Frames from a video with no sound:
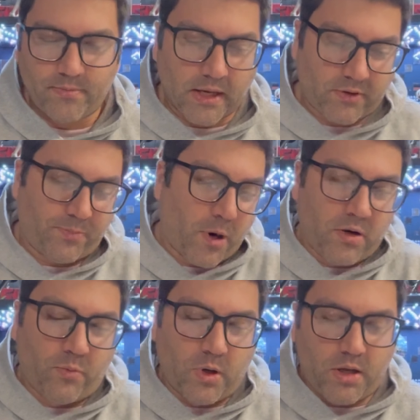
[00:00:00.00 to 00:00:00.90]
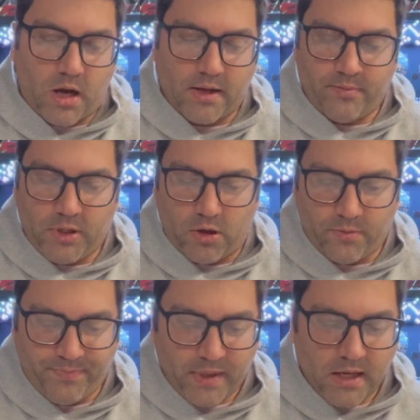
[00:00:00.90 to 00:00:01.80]
That's just part of what, you know,
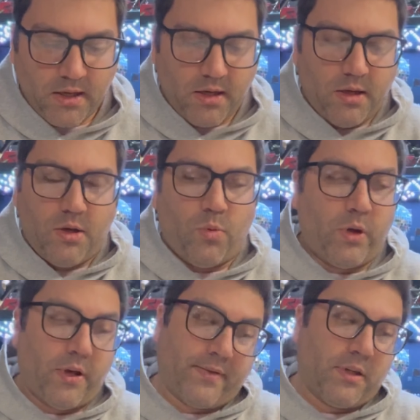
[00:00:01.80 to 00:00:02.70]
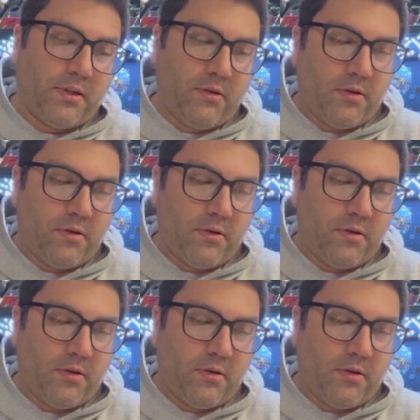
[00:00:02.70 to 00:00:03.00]
what you have to,